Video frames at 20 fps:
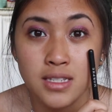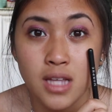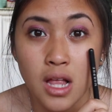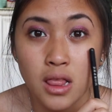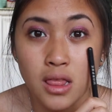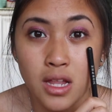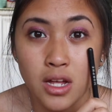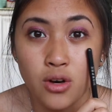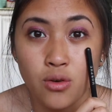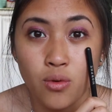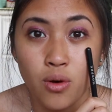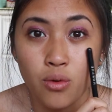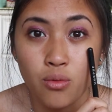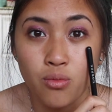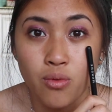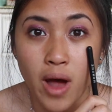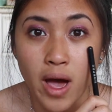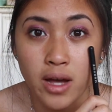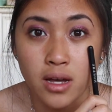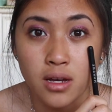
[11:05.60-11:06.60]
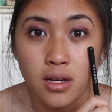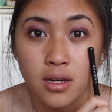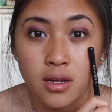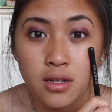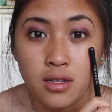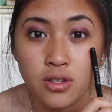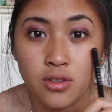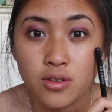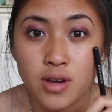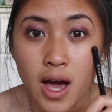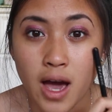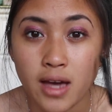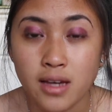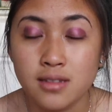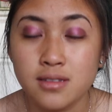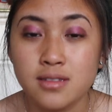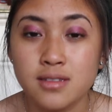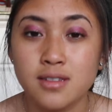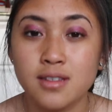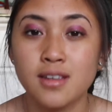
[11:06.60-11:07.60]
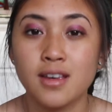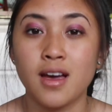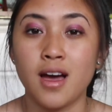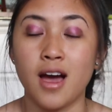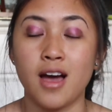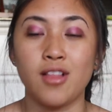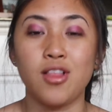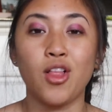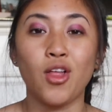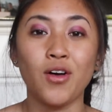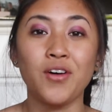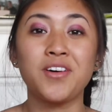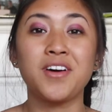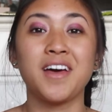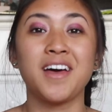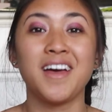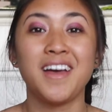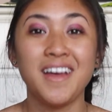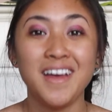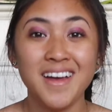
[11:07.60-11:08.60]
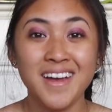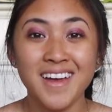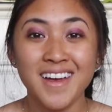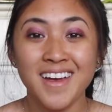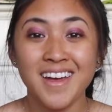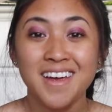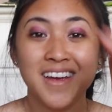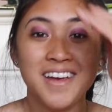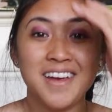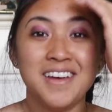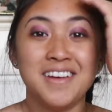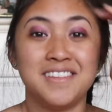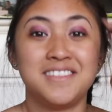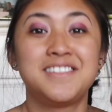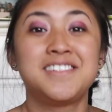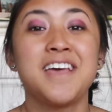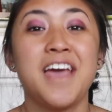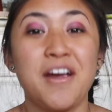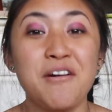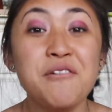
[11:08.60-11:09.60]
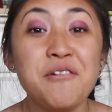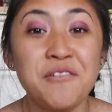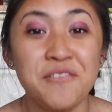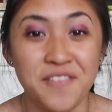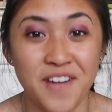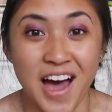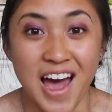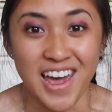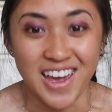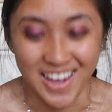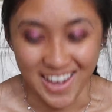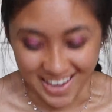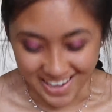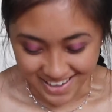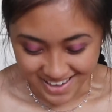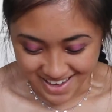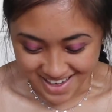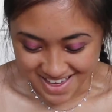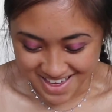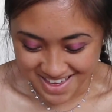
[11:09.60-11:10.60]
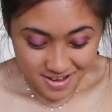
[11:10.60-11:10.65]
literal wreck, you guys. I look terrifying.